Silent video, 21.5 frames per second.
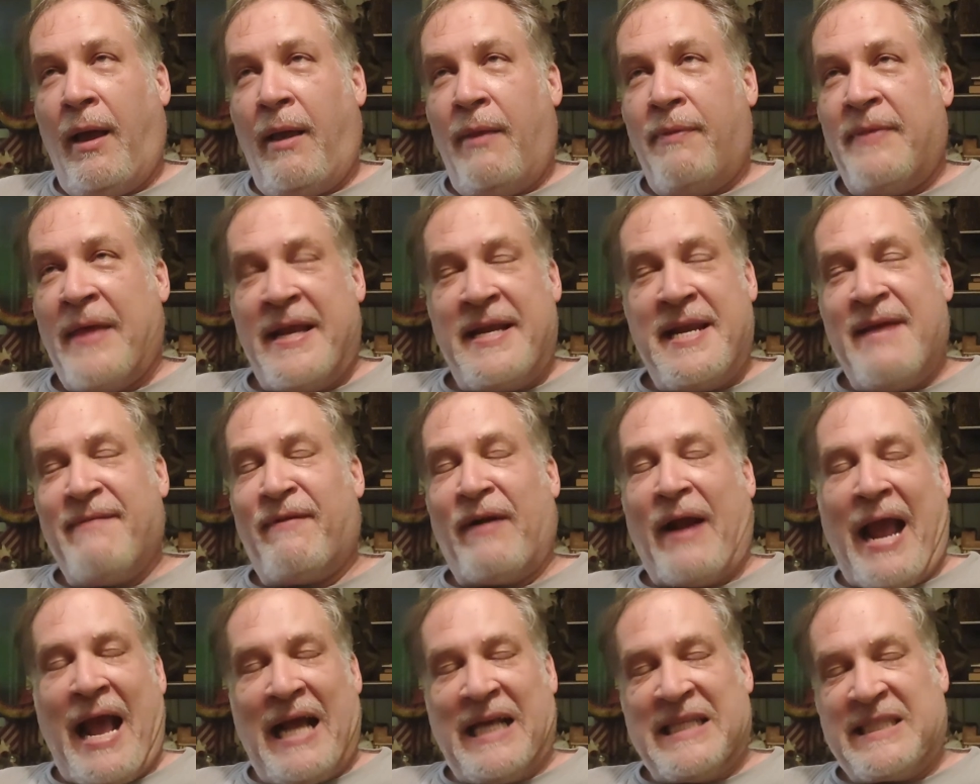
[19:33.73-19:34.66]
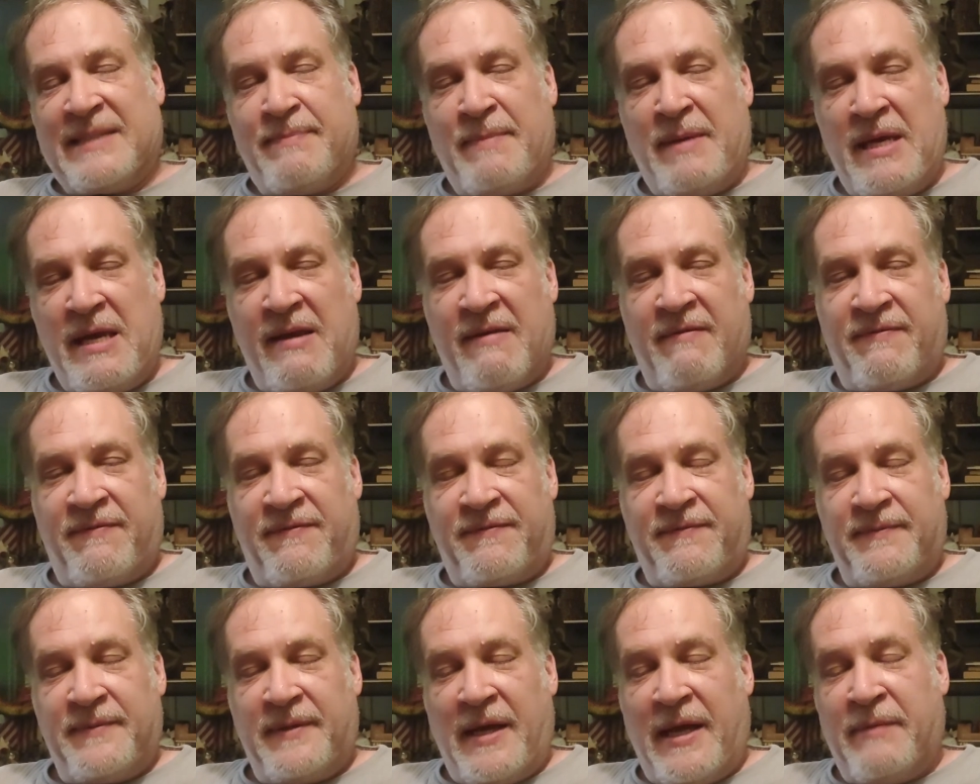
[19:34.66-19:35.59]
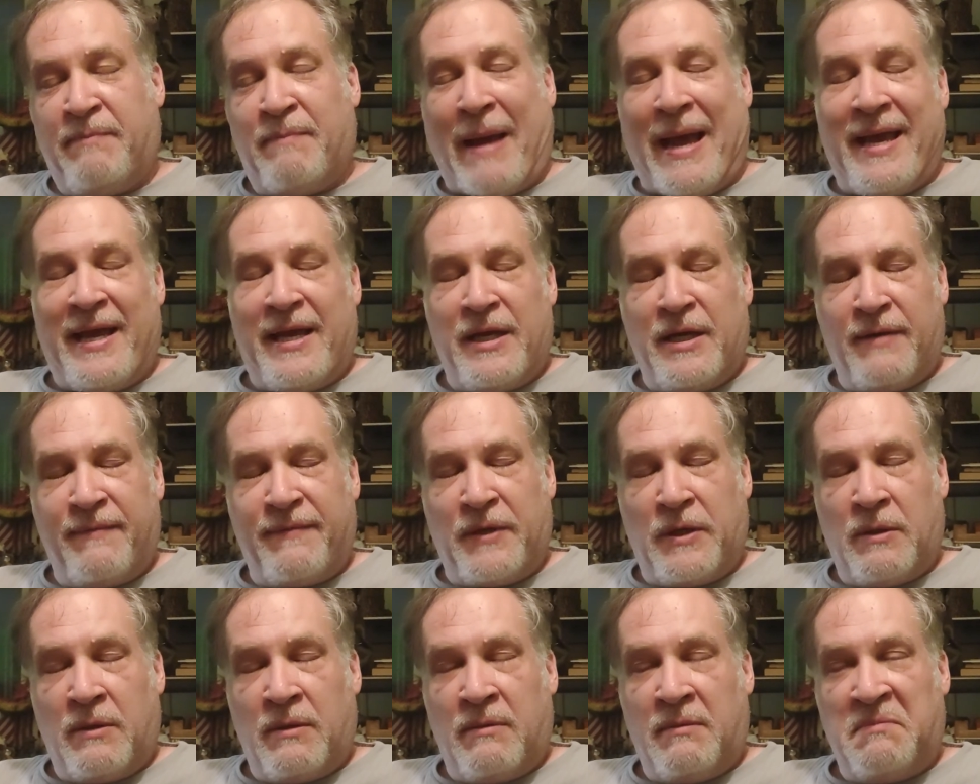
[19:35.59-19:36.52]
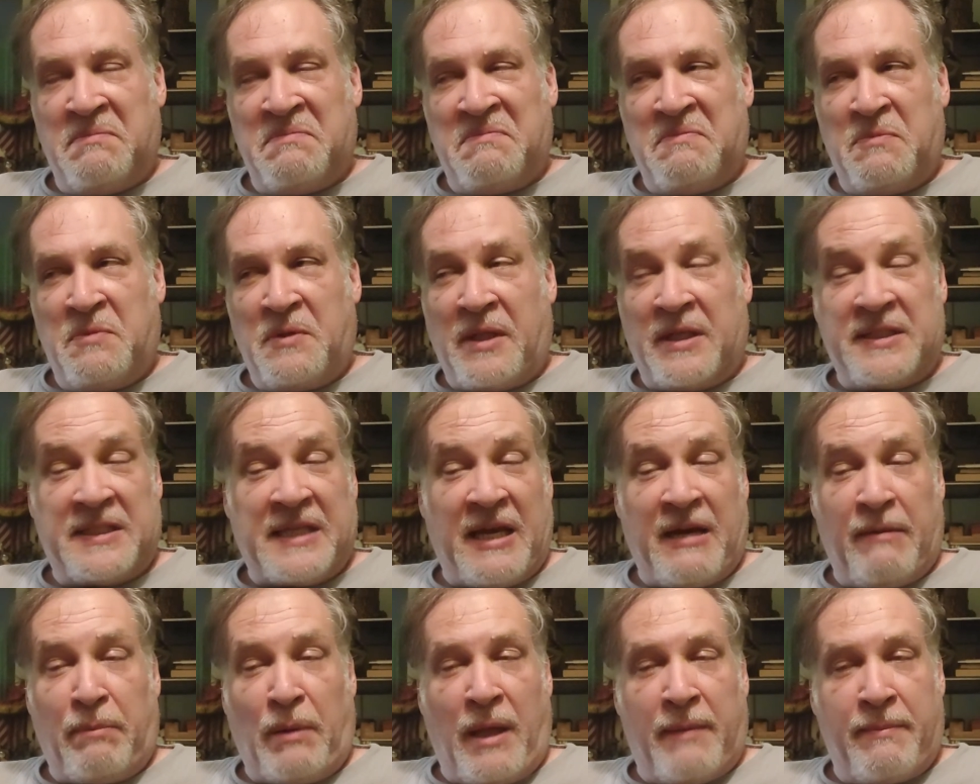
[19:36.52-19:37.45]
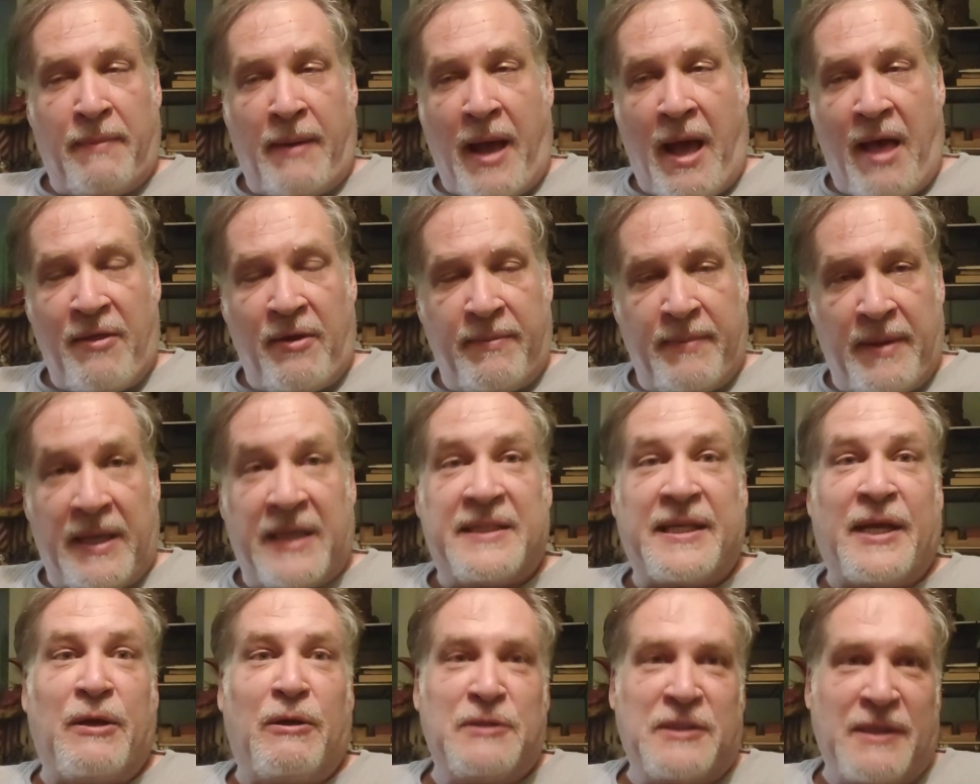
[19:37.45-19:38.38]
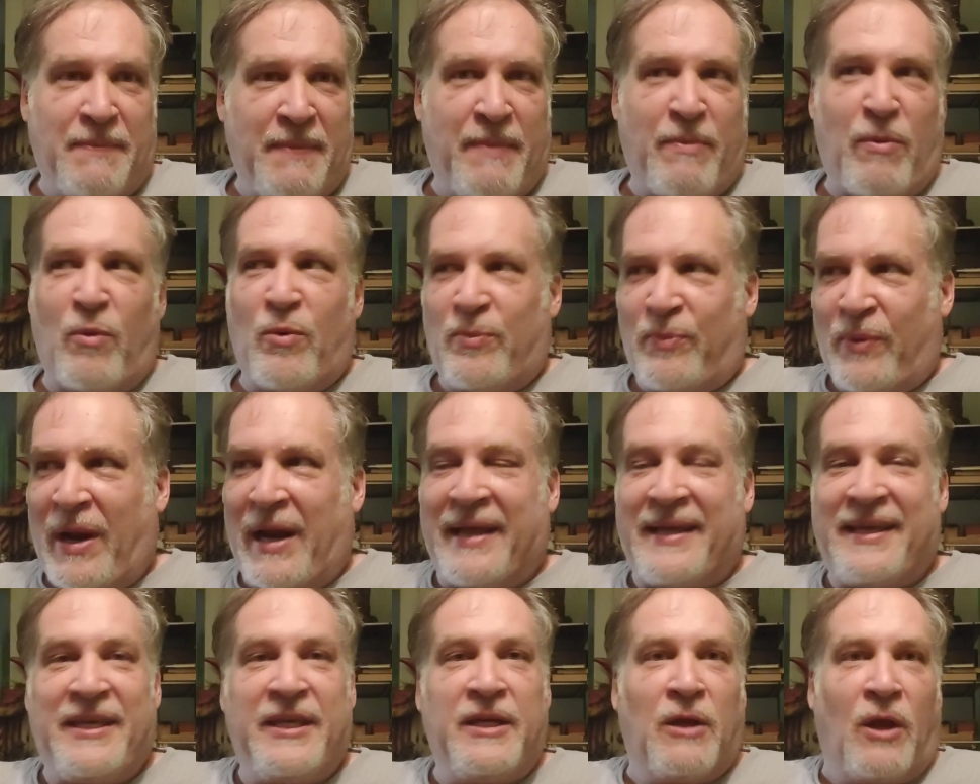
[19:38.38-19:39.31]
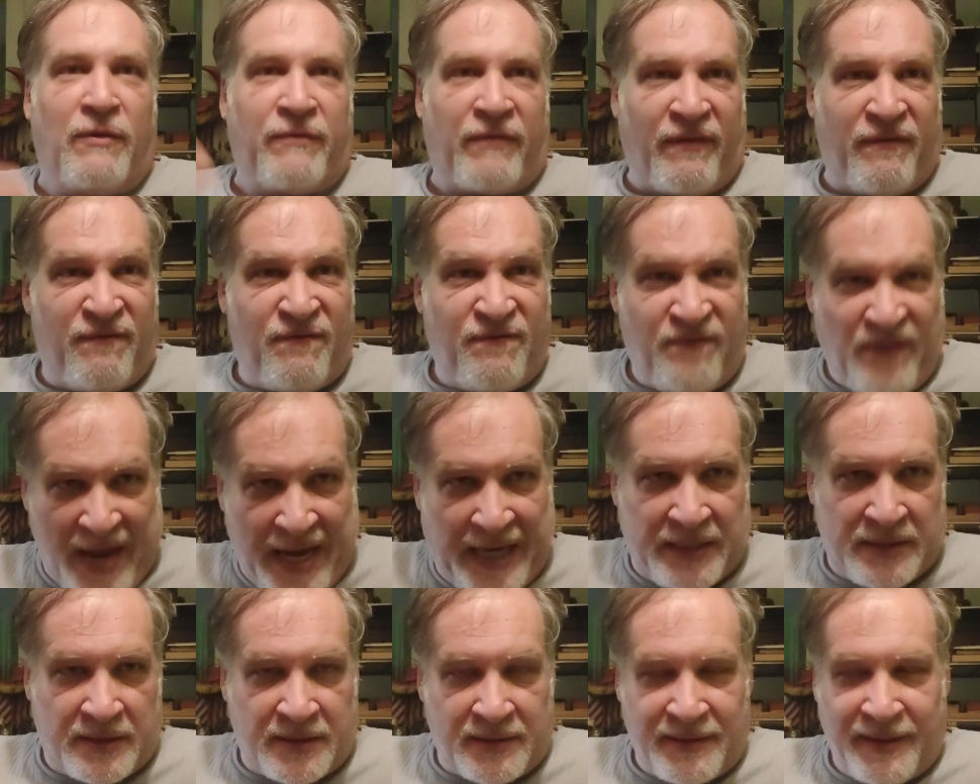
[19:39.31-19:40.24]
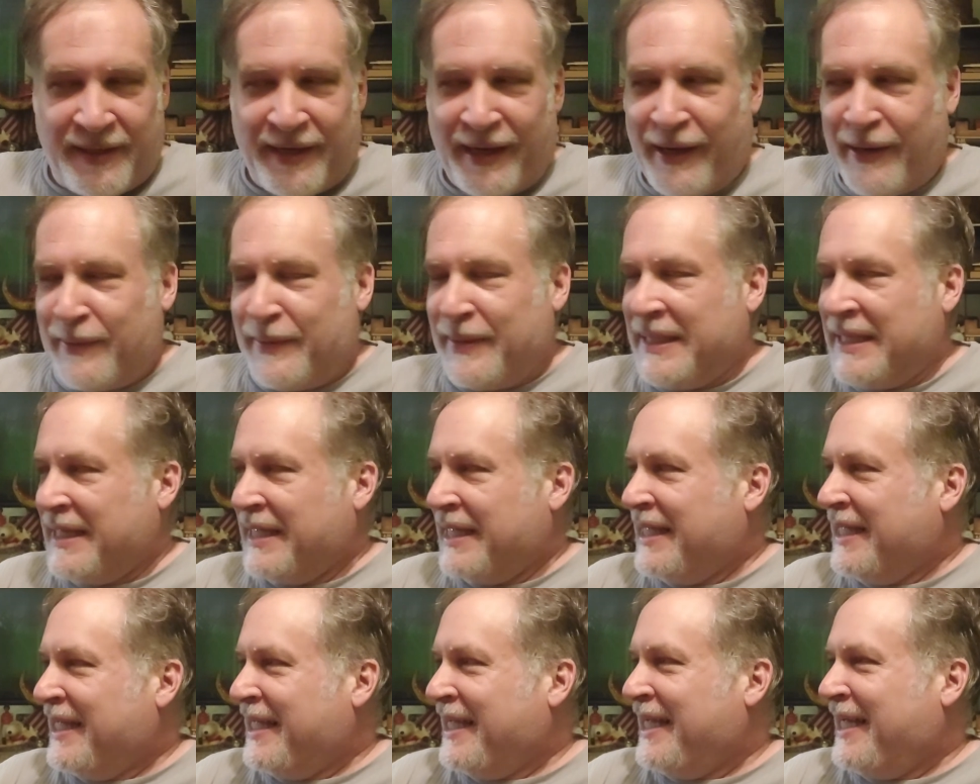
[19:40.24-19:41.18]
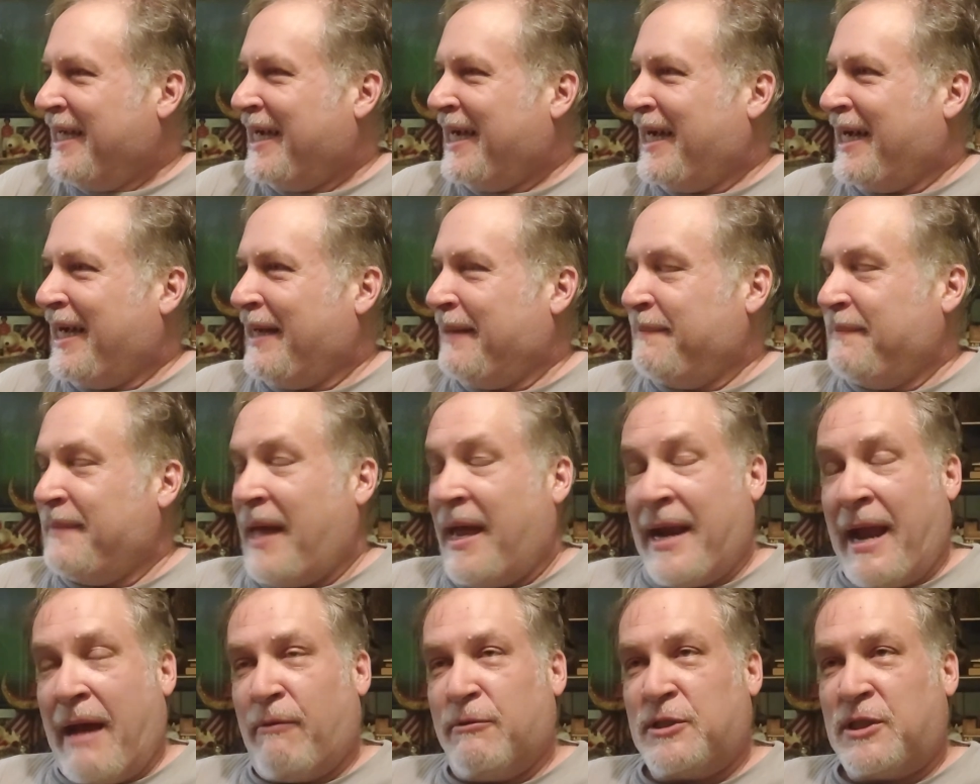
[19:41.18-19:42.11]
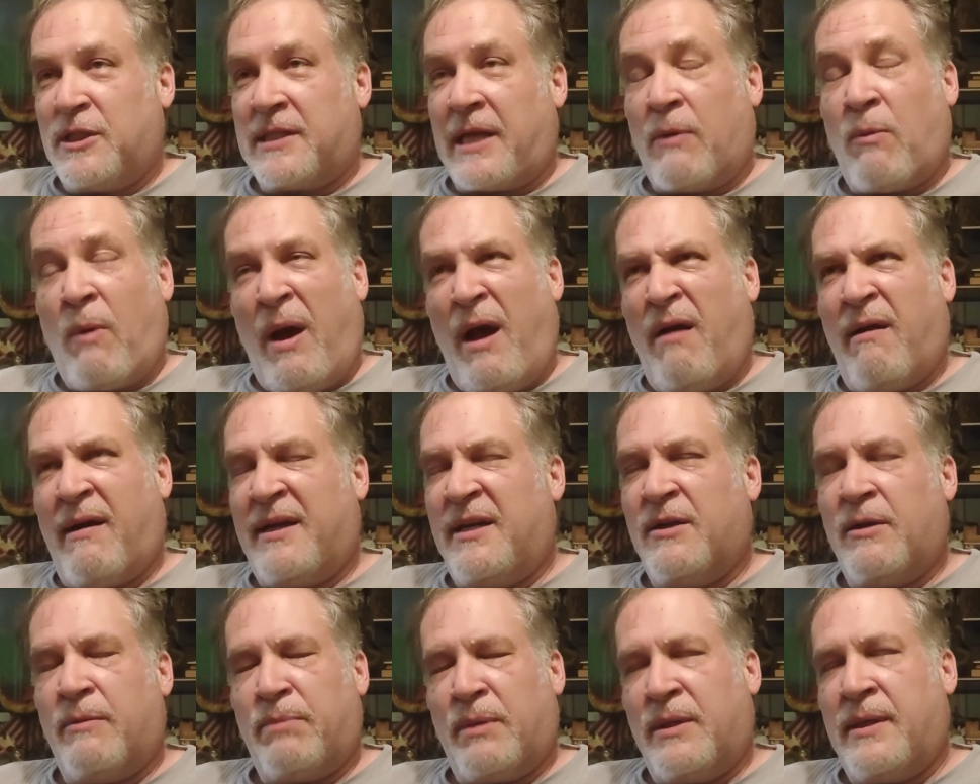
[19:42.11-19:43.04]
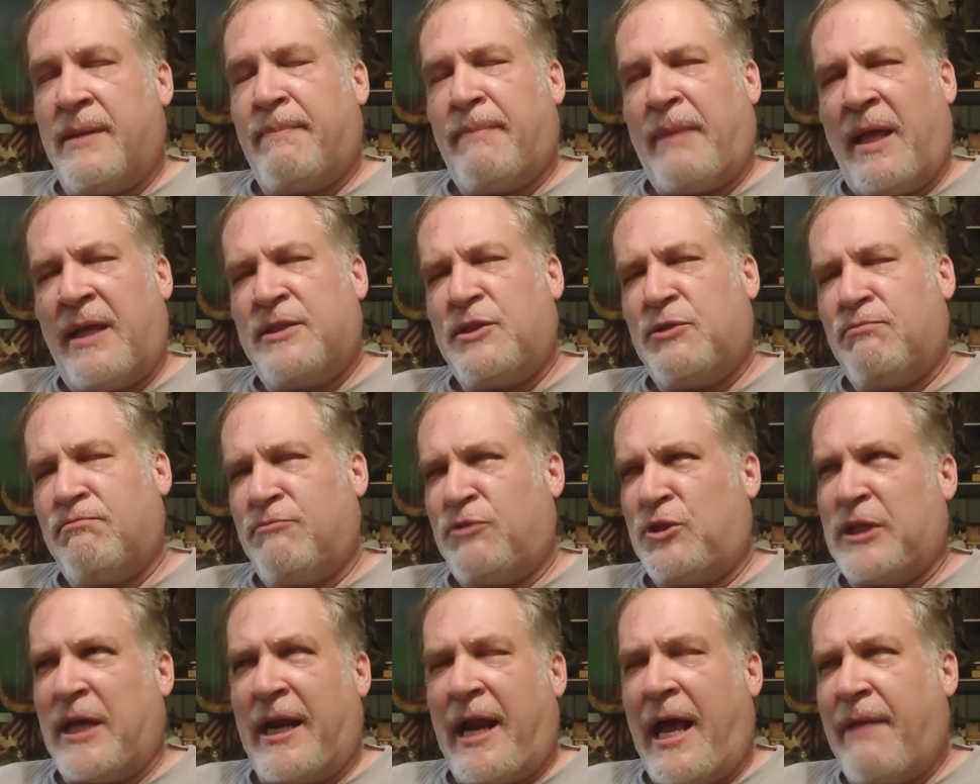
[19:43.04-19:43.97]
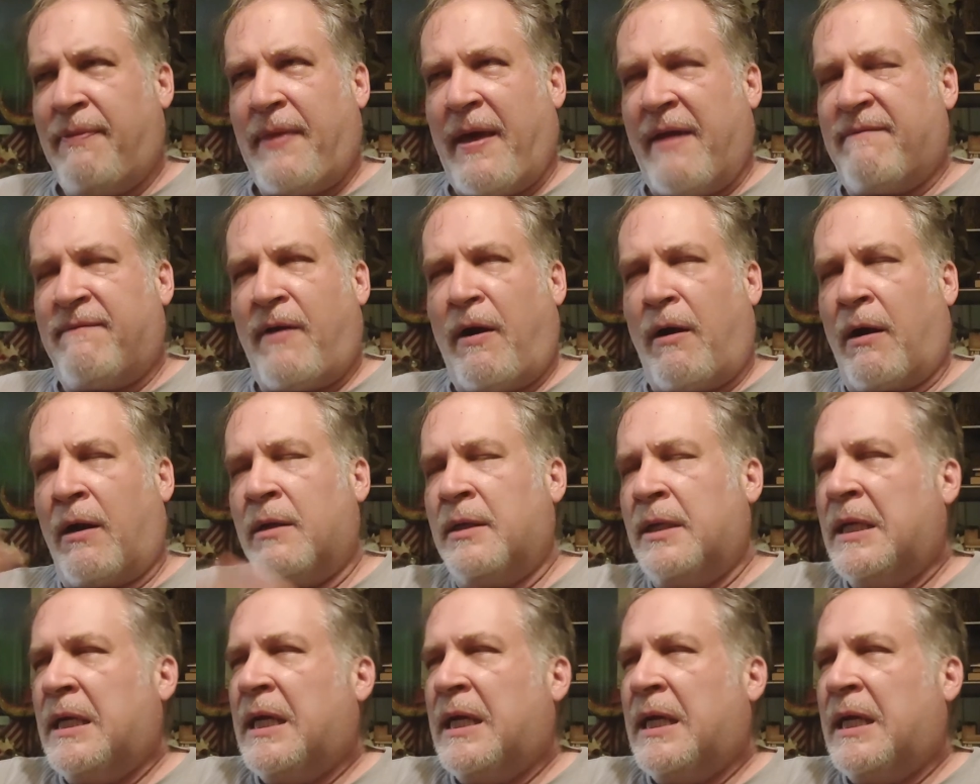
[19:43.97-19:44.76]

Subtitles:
They never asked me if, in my interview, would the sight of blood bother me? Because I know some people would probably keel over and faint, And I was just like, wow, I didn't know blood shot out that far.